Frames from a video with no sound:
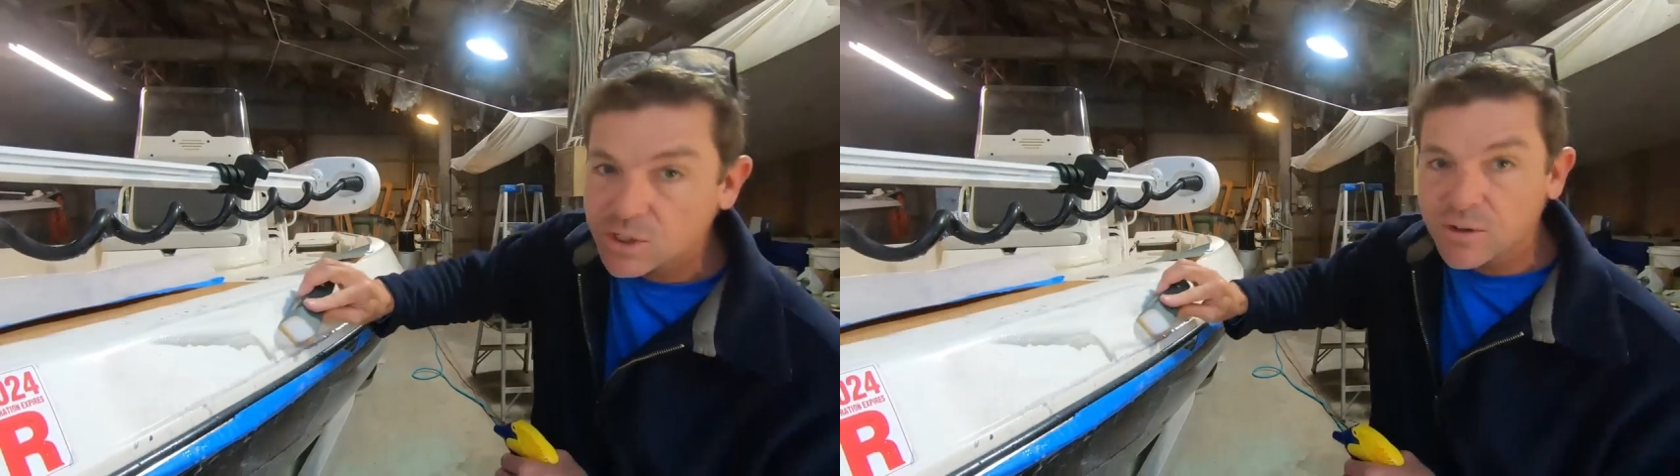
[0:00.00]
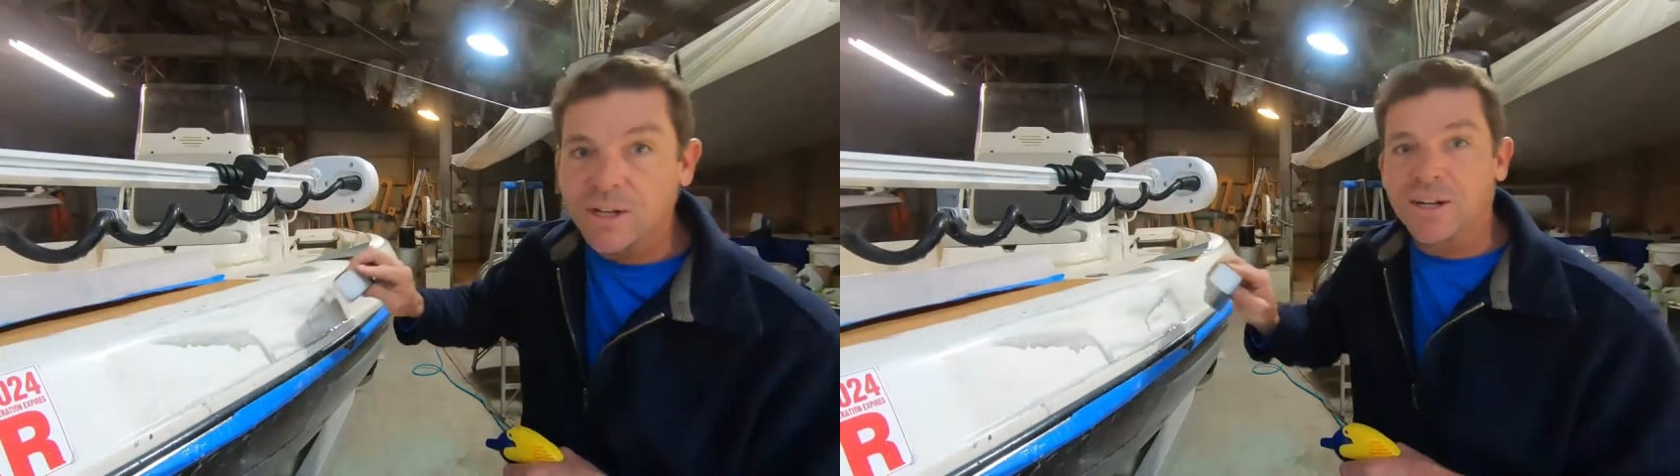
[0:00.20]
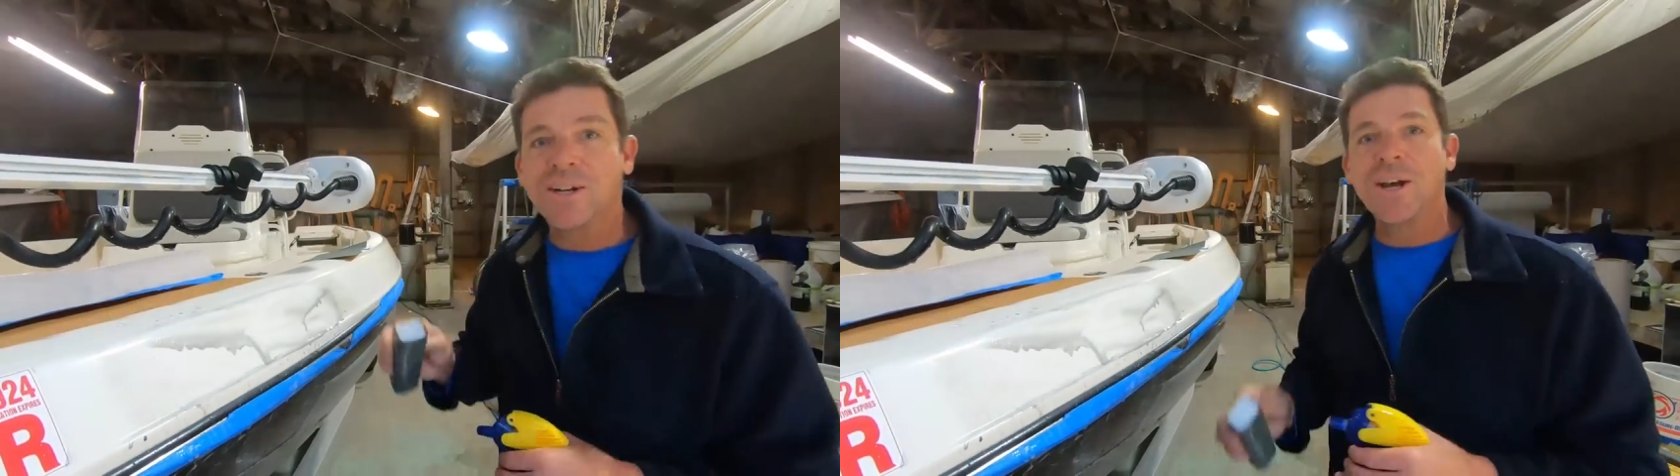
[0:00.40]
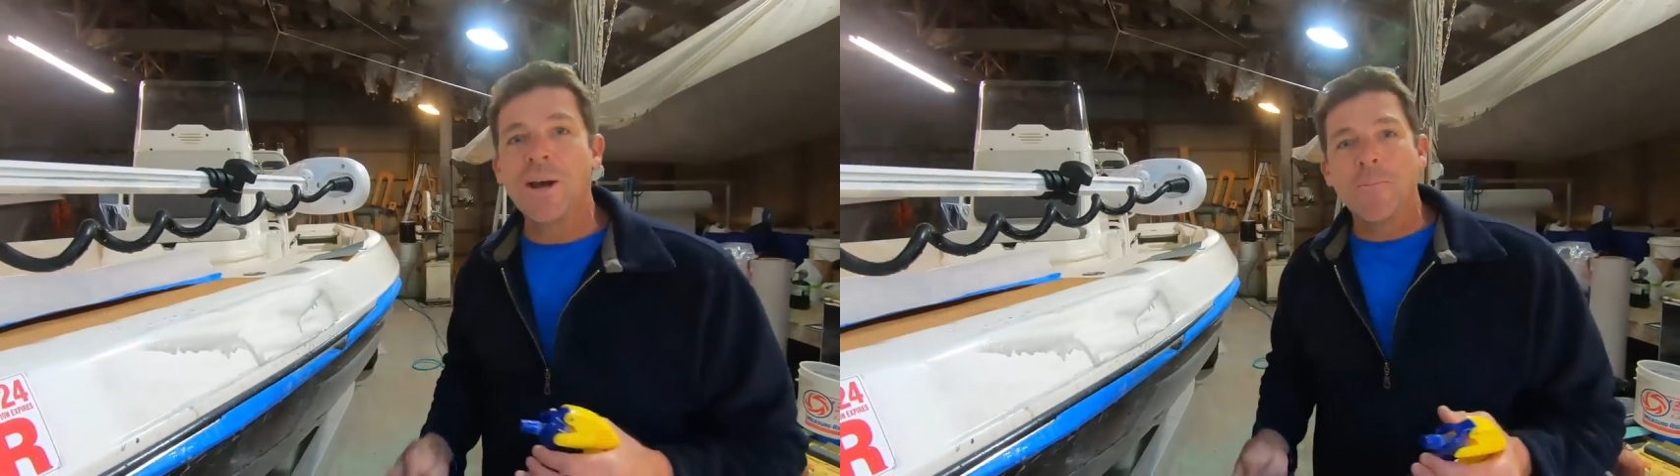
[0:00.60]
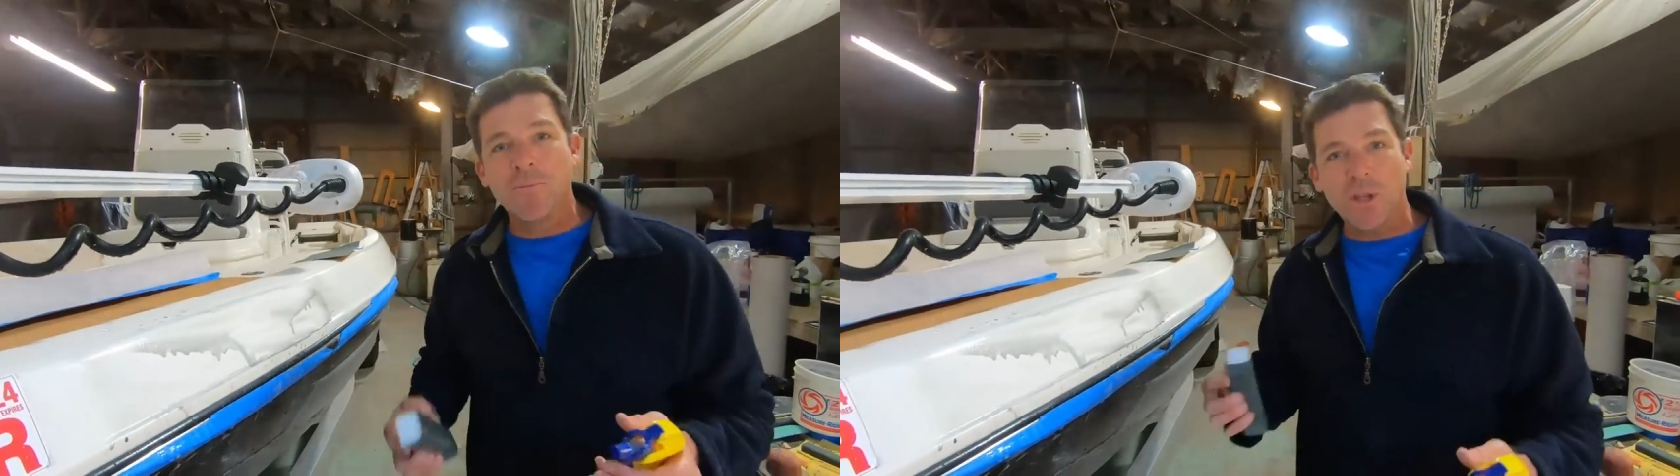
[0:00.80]
tuning in
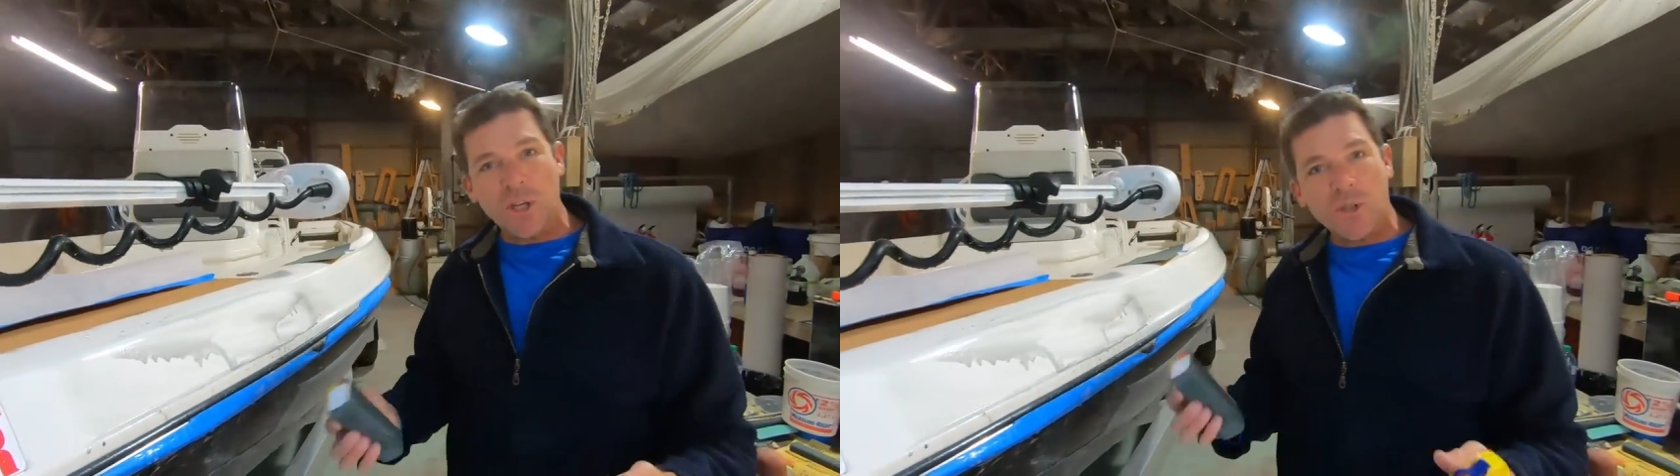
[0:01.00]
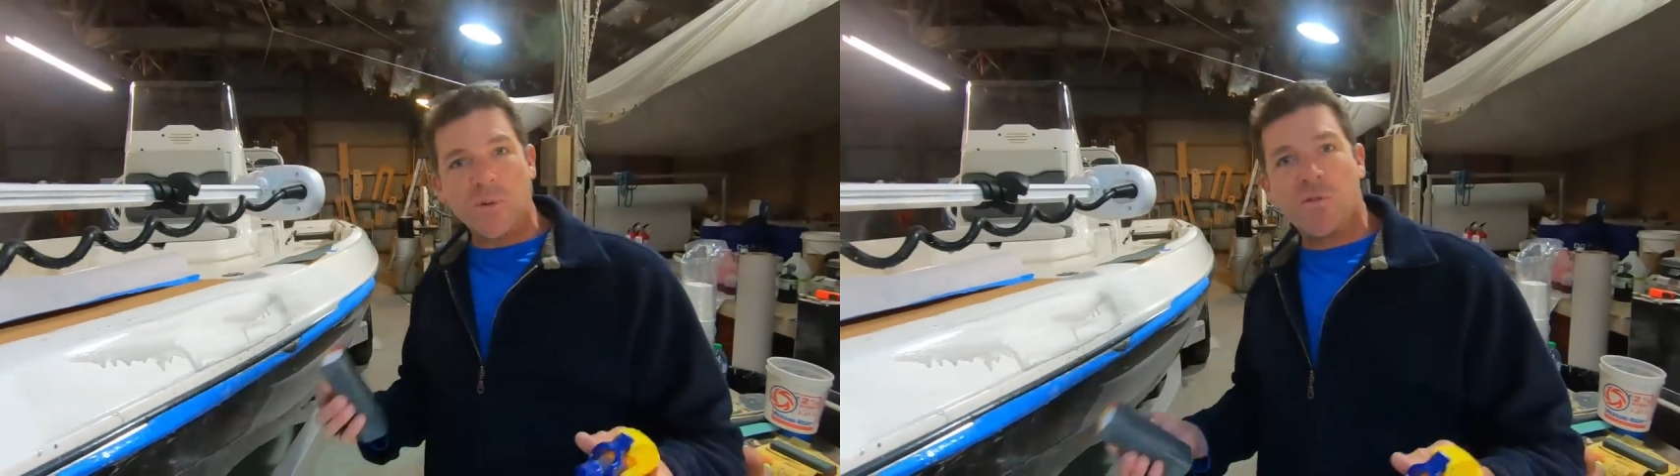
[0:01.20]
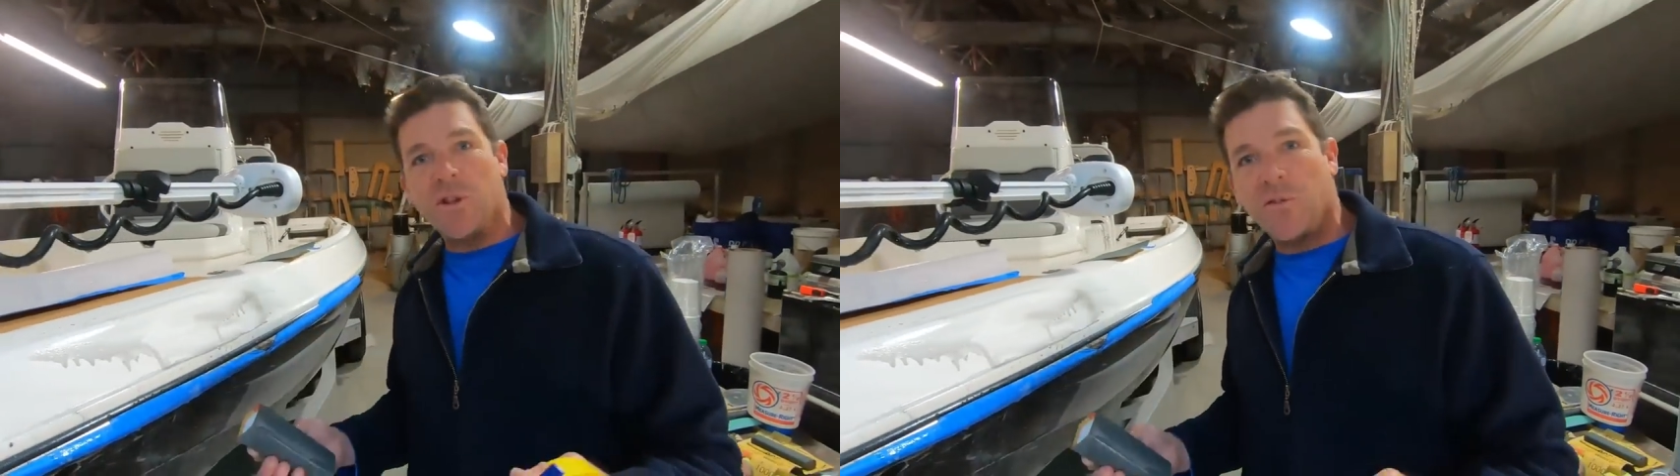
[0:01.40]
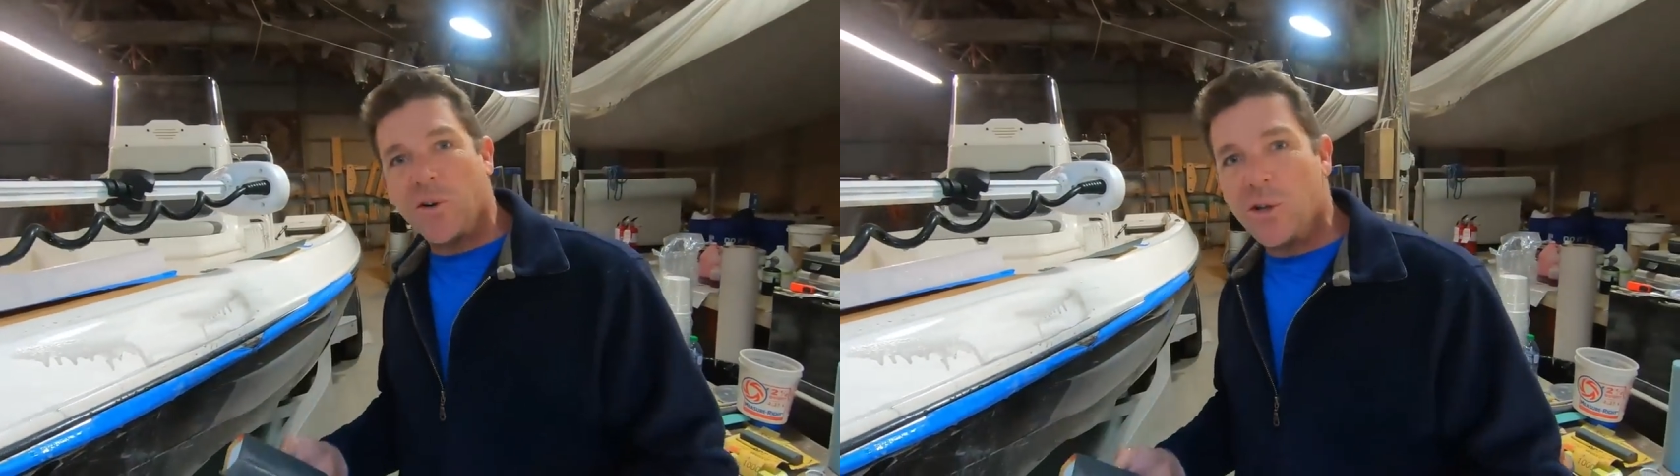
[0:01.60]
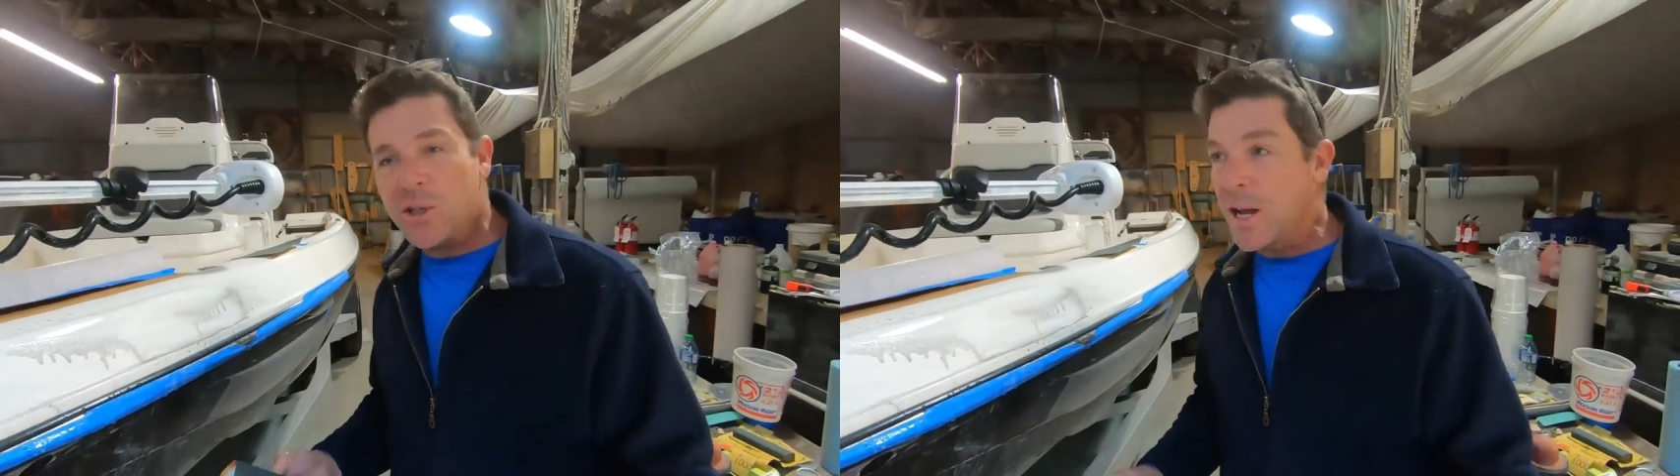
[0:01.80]
to this one for the
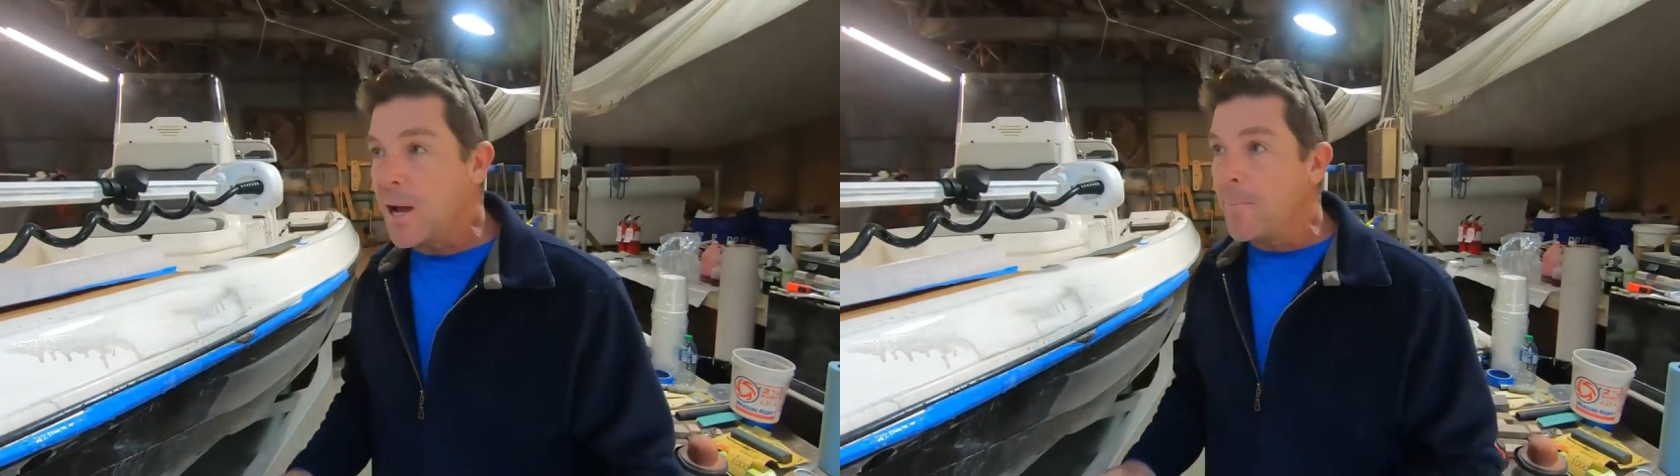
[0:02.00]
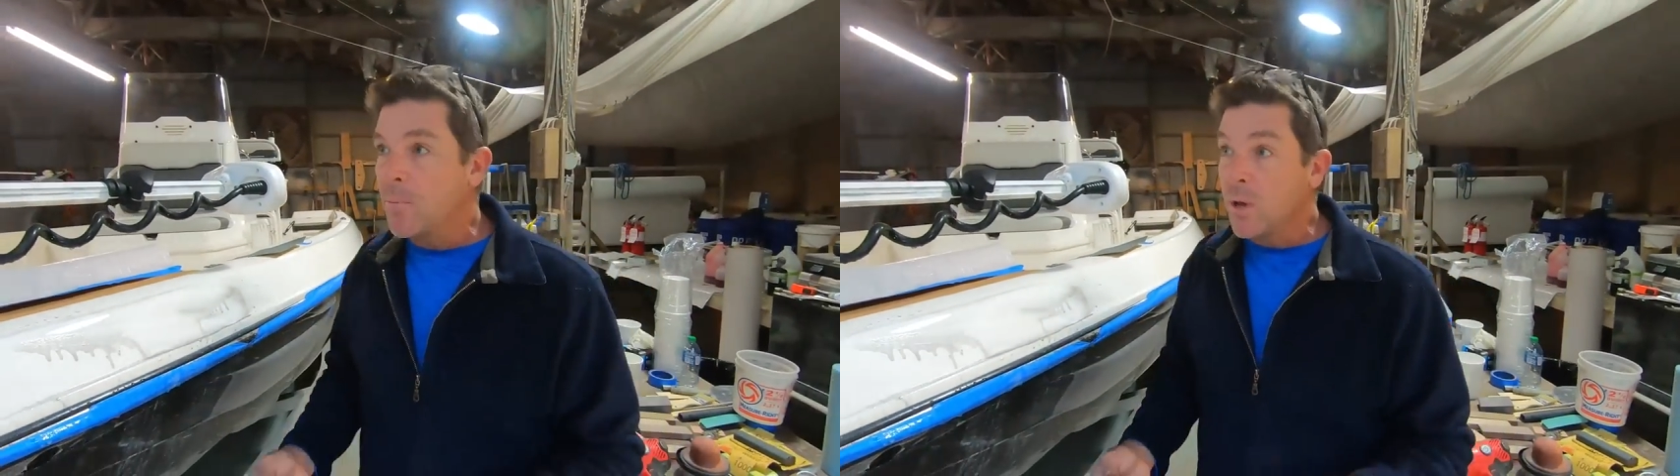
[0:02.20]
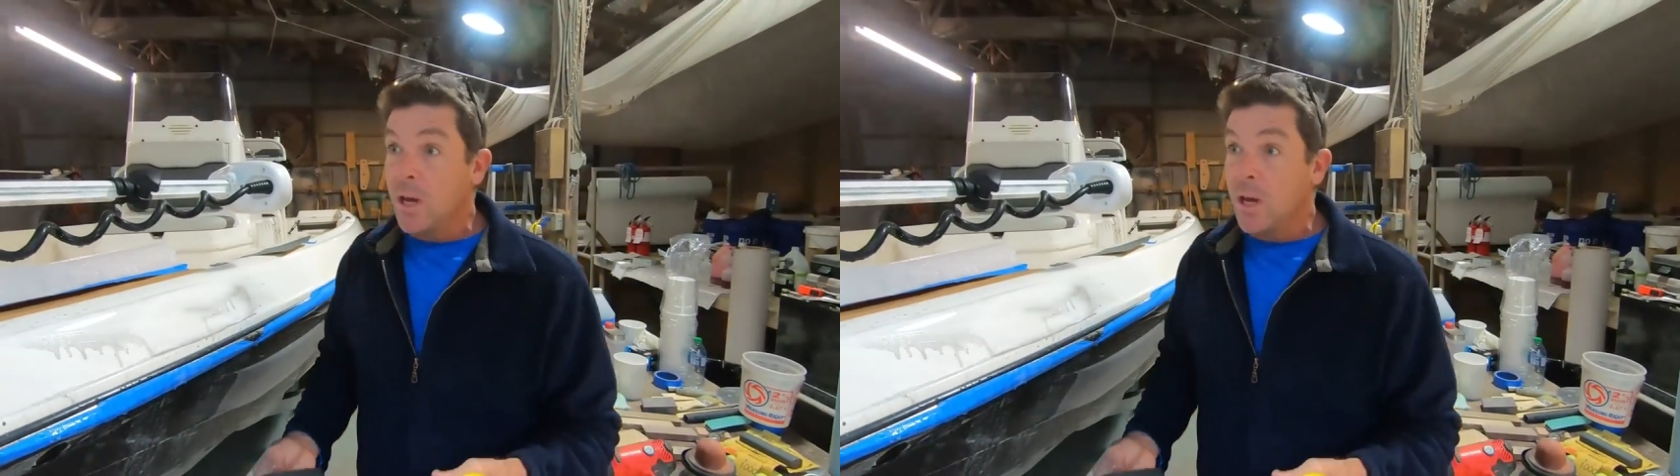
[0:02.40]
first time.